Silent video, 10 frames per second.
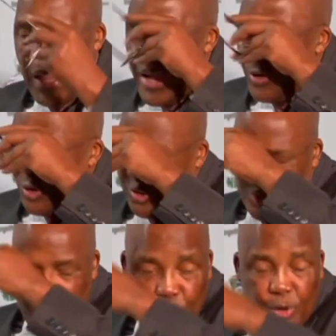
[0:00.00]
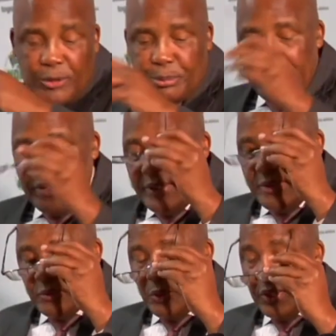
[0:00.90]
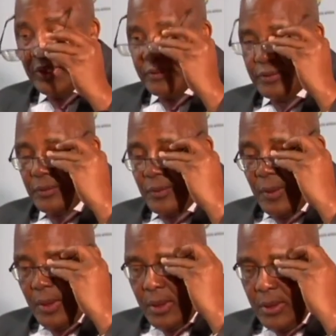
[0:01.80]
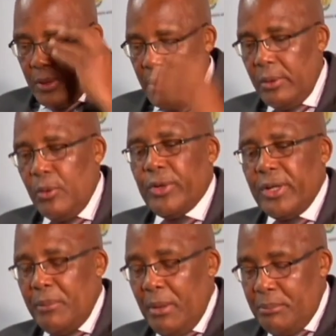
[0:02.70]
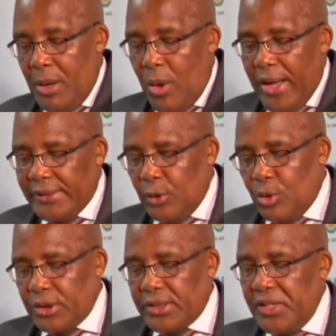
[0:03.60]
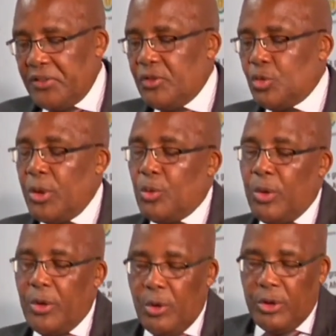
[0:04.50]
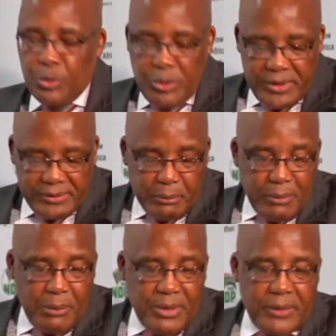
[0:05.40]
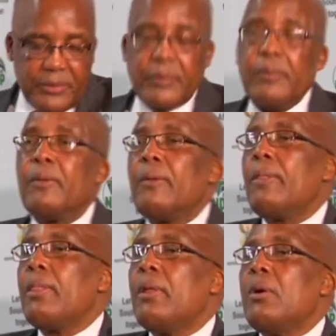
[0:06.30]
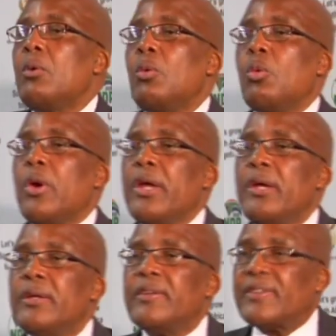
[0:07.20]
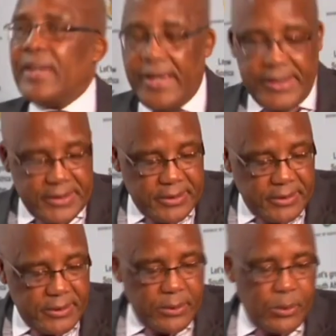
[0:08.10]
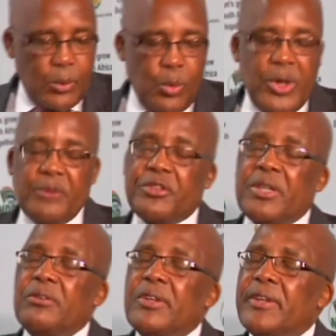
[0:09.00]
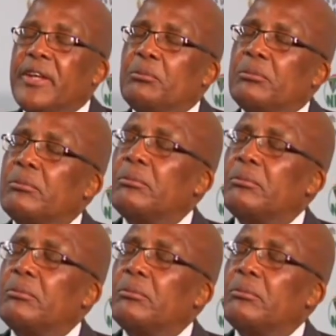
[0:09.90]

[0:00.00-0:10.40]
I also need to explain this, colleagues. You remember while the court cases were going on with the Zimbabweans, we said we have given them